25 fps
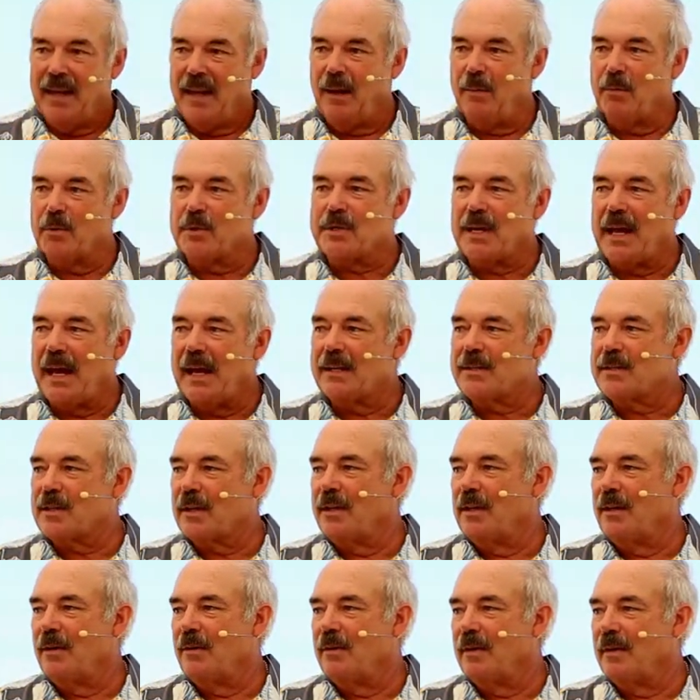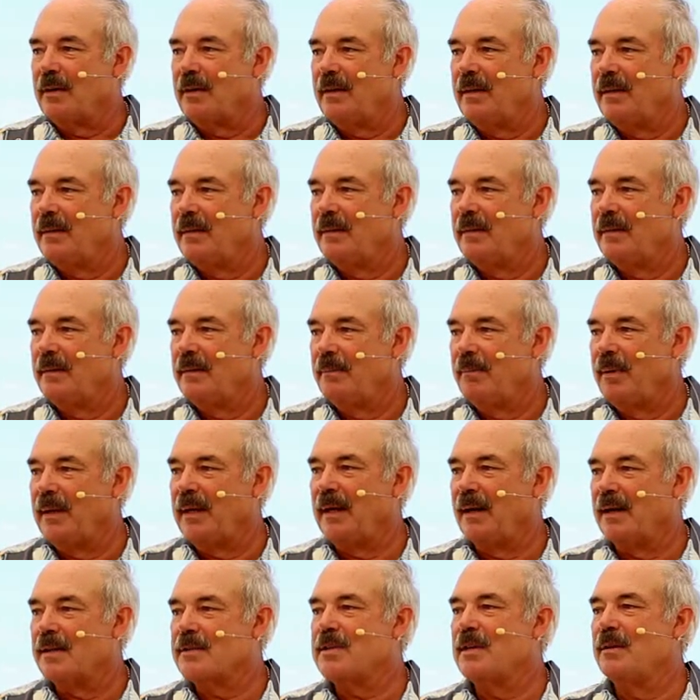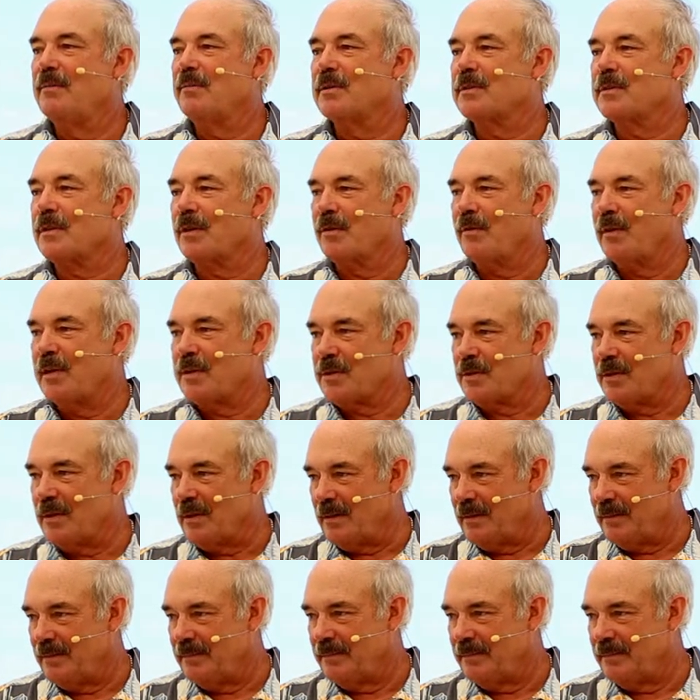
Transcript: He was executed because he was a Christian.